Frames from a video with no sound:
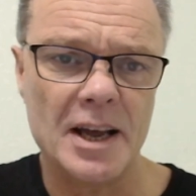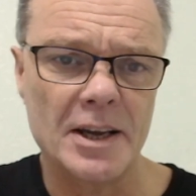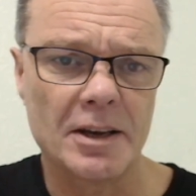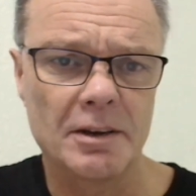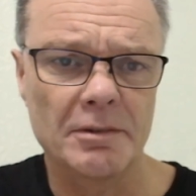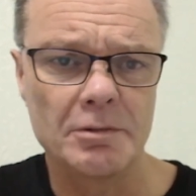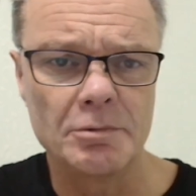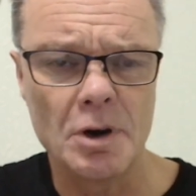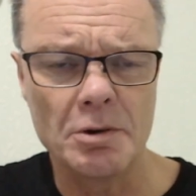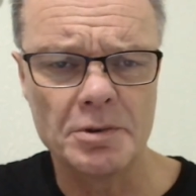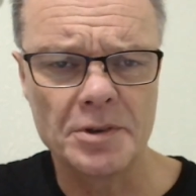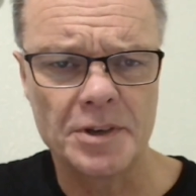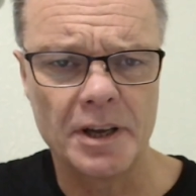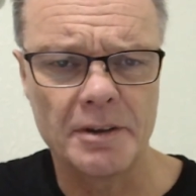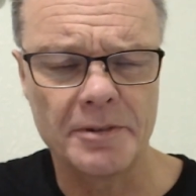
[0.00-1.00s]

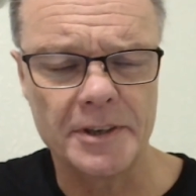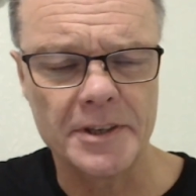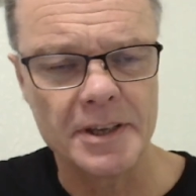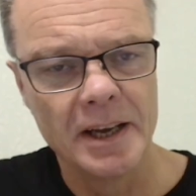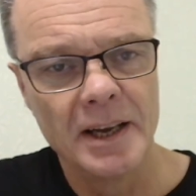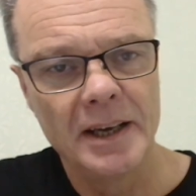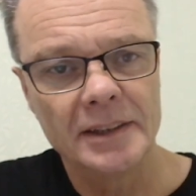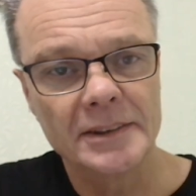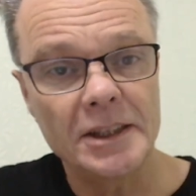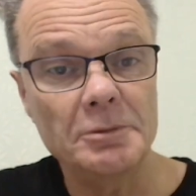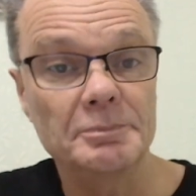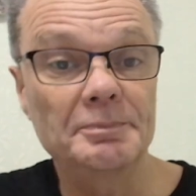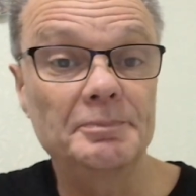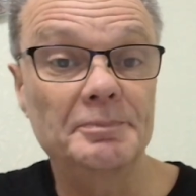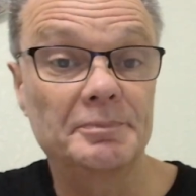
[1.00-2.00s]
road surface.
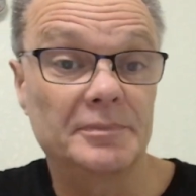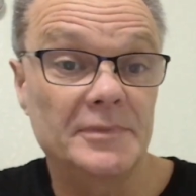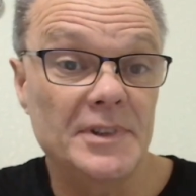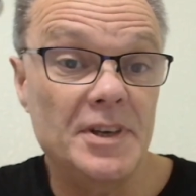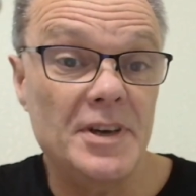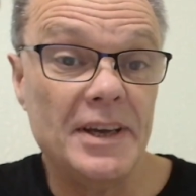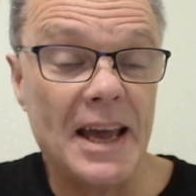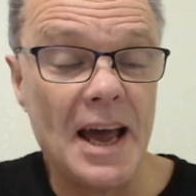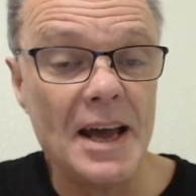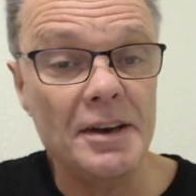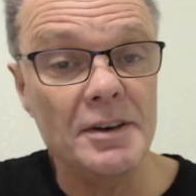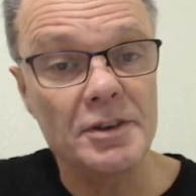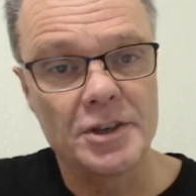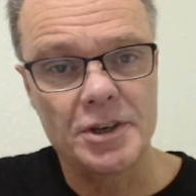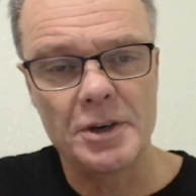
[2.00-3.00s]
So you
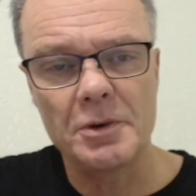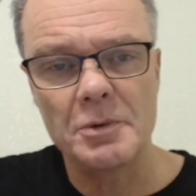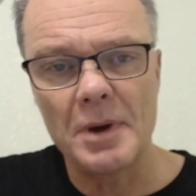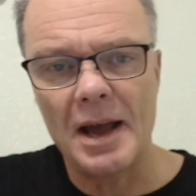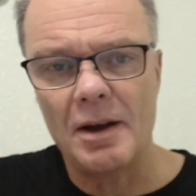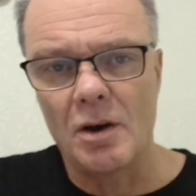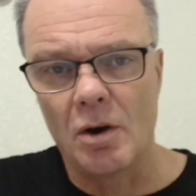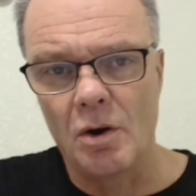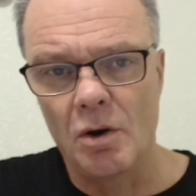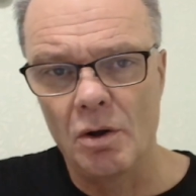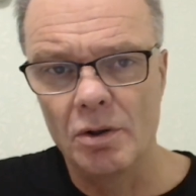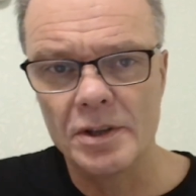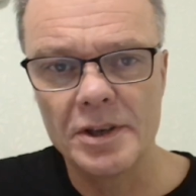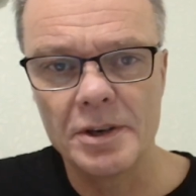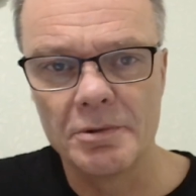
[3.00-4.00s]
can do
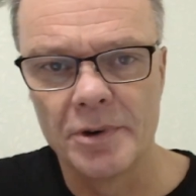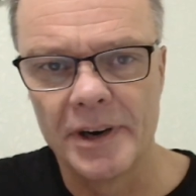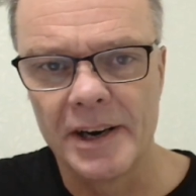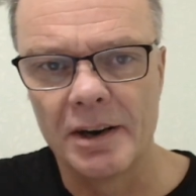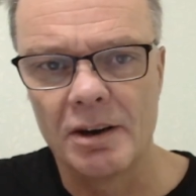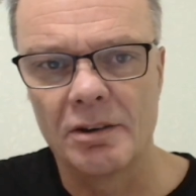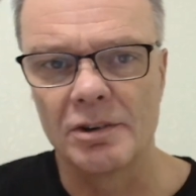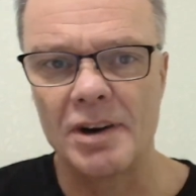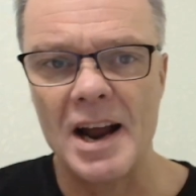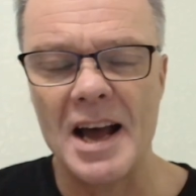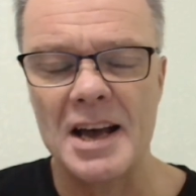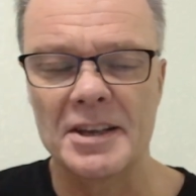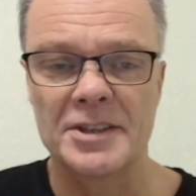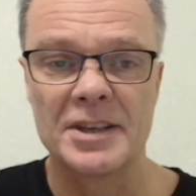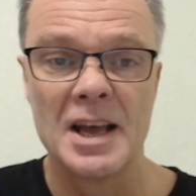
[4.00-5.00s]
all your running on
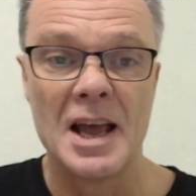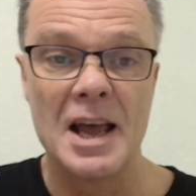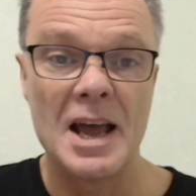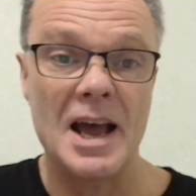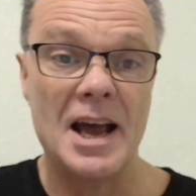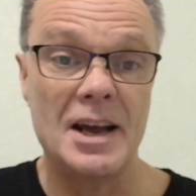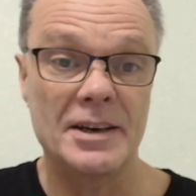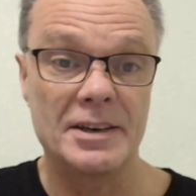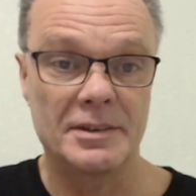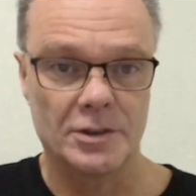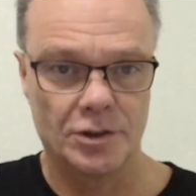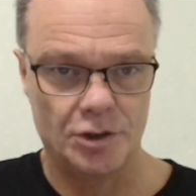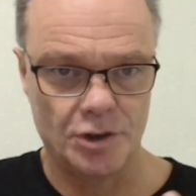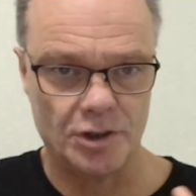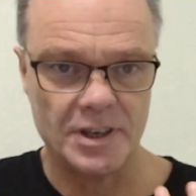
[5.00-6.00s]
grass,
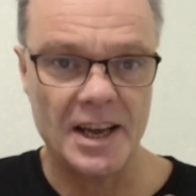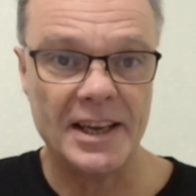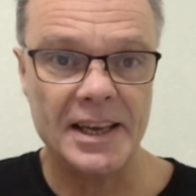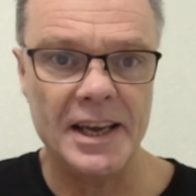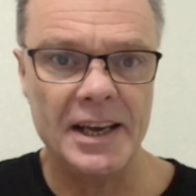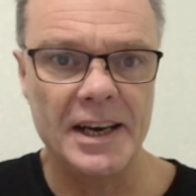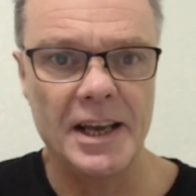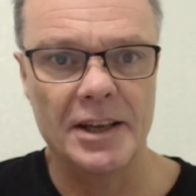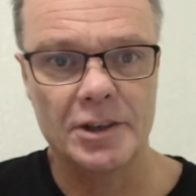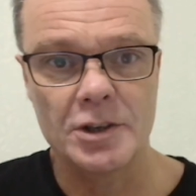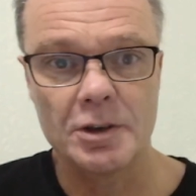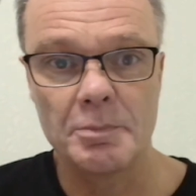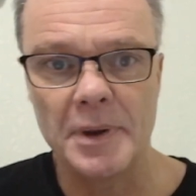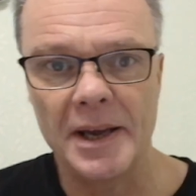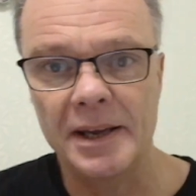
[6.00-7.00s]
and just akin it
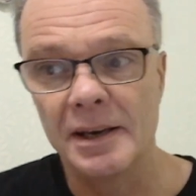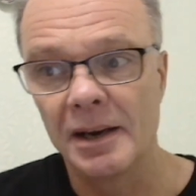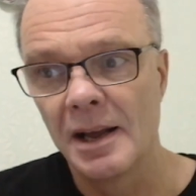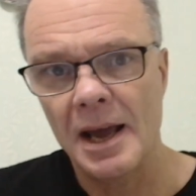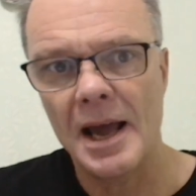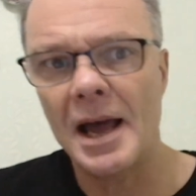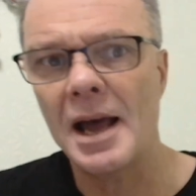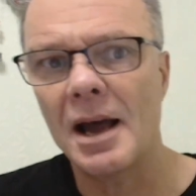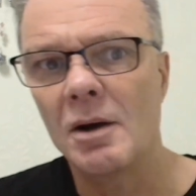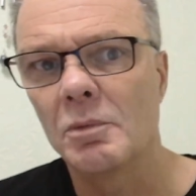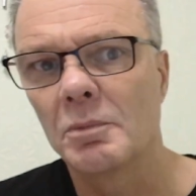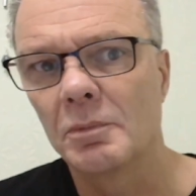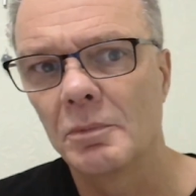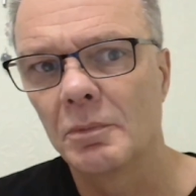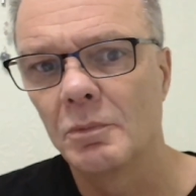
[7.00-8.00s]
to being,
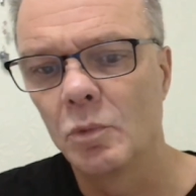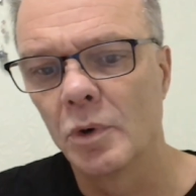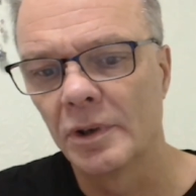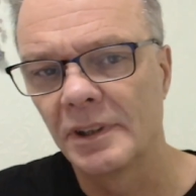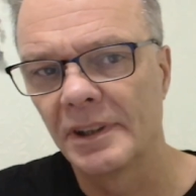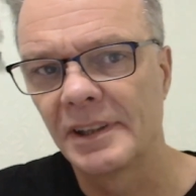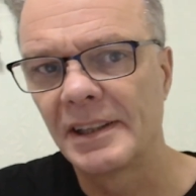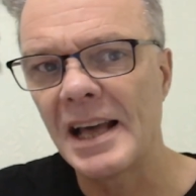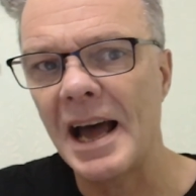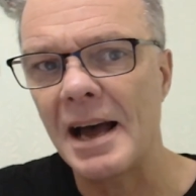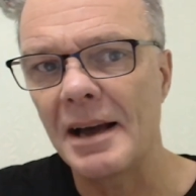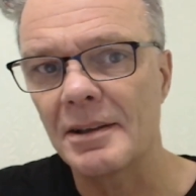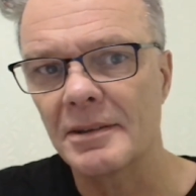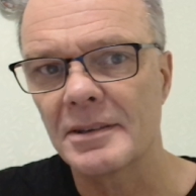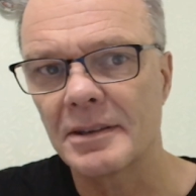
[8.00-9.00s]
how would
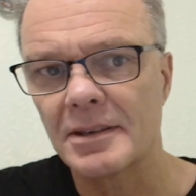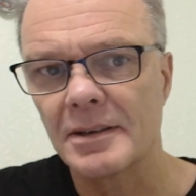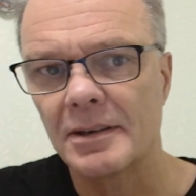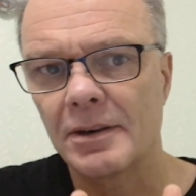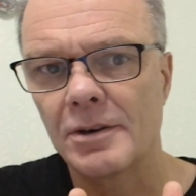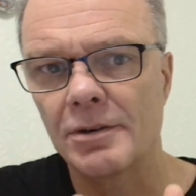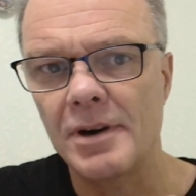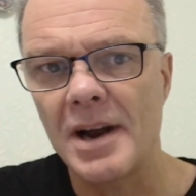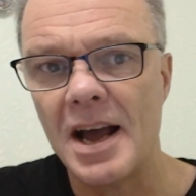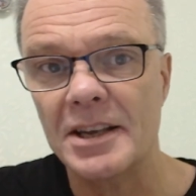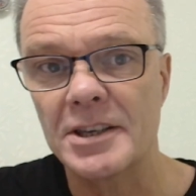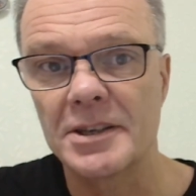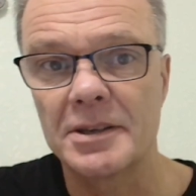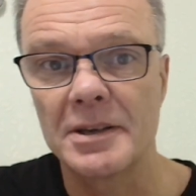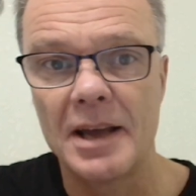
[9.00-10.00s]
that
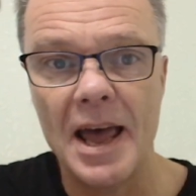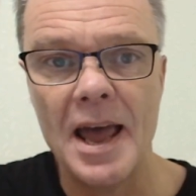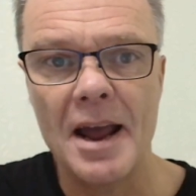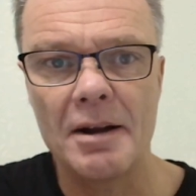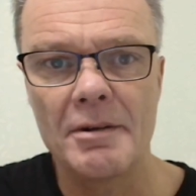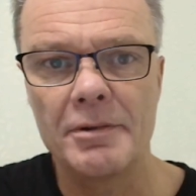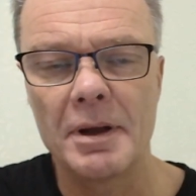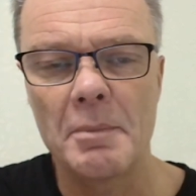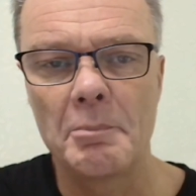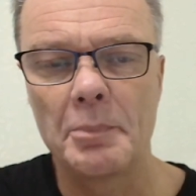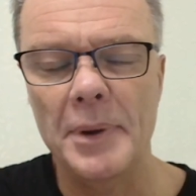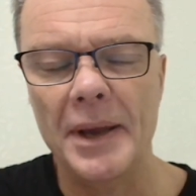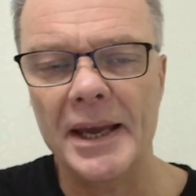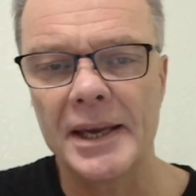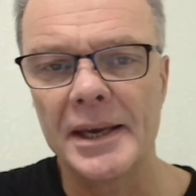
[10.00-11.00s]
grass area
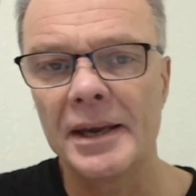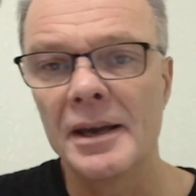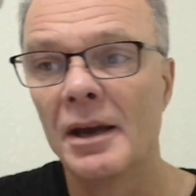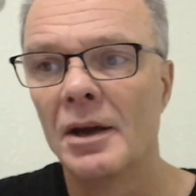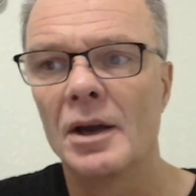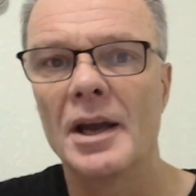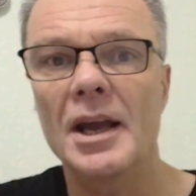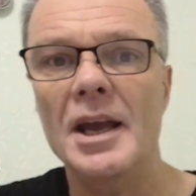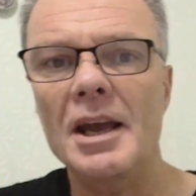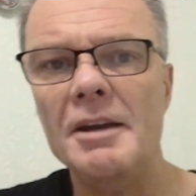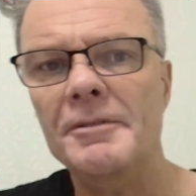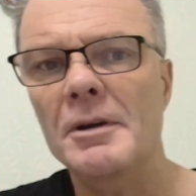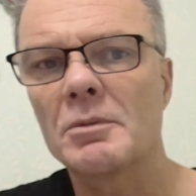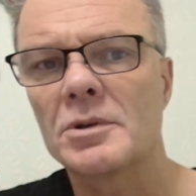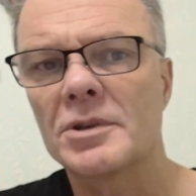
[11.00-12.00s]
be
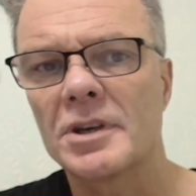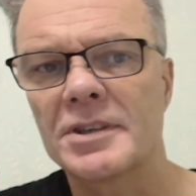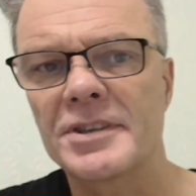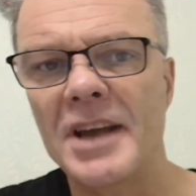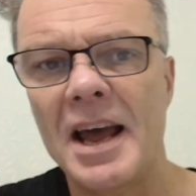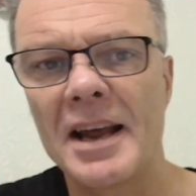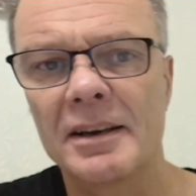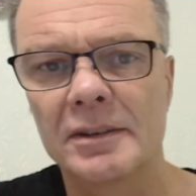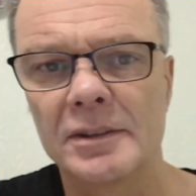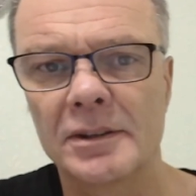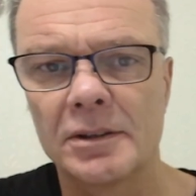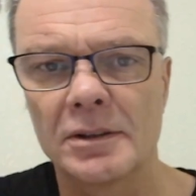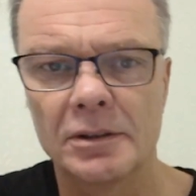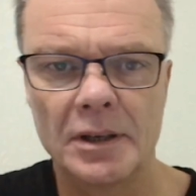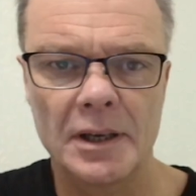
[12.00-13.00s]
if it was a
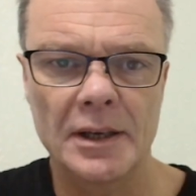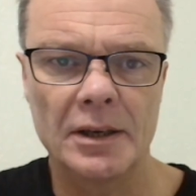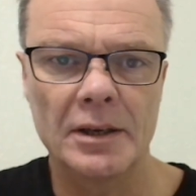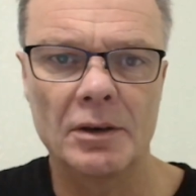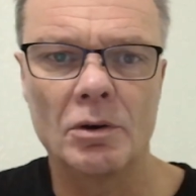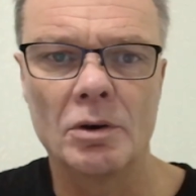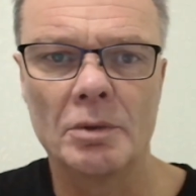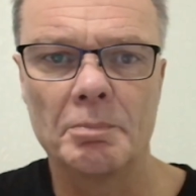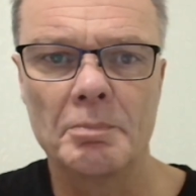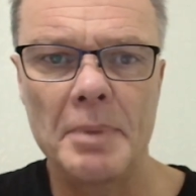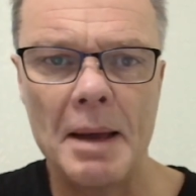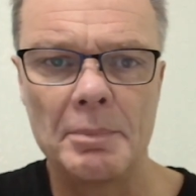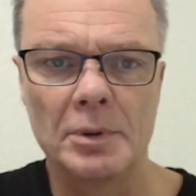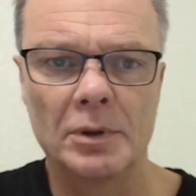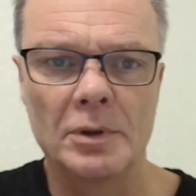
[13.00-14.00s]
sand or
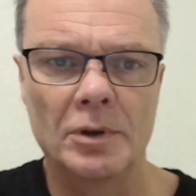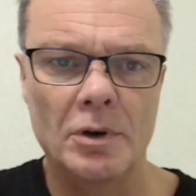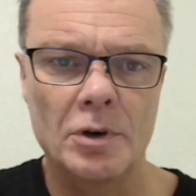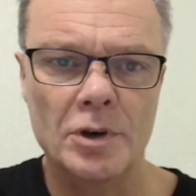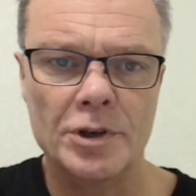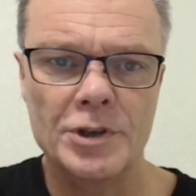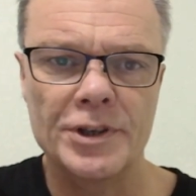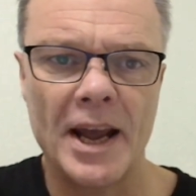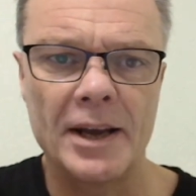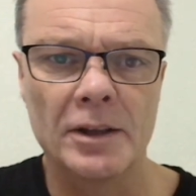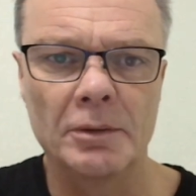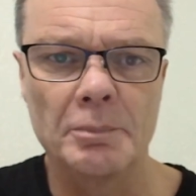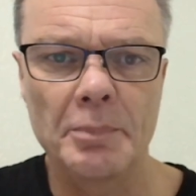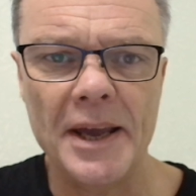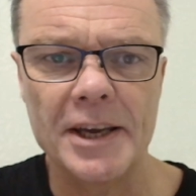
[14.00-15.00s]
pebble or
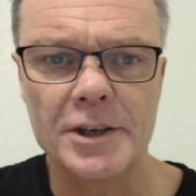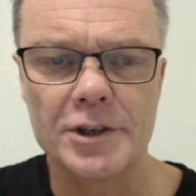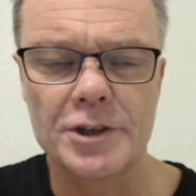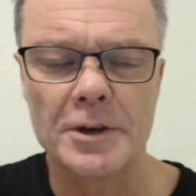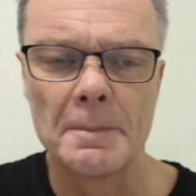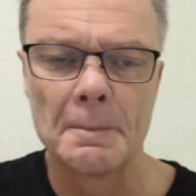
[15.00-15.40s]
shale beach.